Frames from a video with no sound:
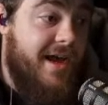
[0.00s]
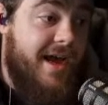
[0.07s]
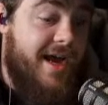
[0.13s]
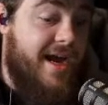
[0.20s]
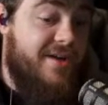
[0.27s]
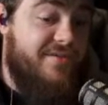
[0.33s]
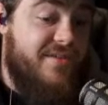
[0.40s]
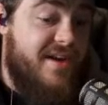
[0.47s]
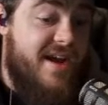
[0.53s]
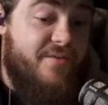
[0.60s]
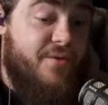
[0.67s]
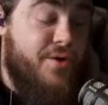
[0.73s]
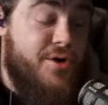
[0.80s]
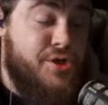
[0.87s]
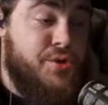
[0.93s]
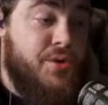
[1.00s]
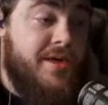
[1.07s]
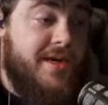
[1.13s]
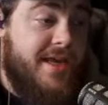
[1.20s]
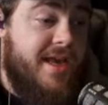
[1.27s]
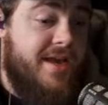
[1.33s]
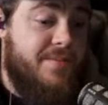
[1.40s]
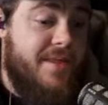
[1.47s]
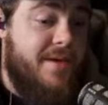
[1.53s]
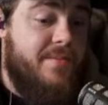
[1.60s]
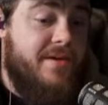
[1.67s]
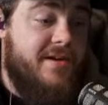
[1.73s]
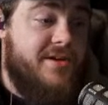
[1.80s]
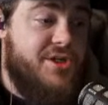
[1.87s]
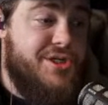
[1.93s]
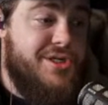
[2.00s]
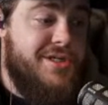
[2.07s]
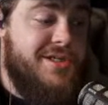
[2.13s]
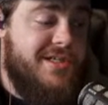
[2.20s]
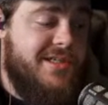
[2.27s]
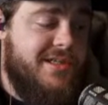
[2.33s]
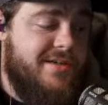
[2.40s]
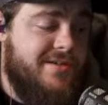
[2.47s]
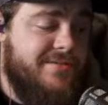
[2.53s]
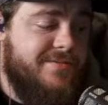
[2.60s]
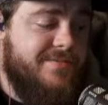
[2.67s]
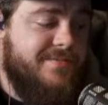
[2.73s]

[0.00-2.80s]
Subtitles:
I've never enjoyed a game that much. So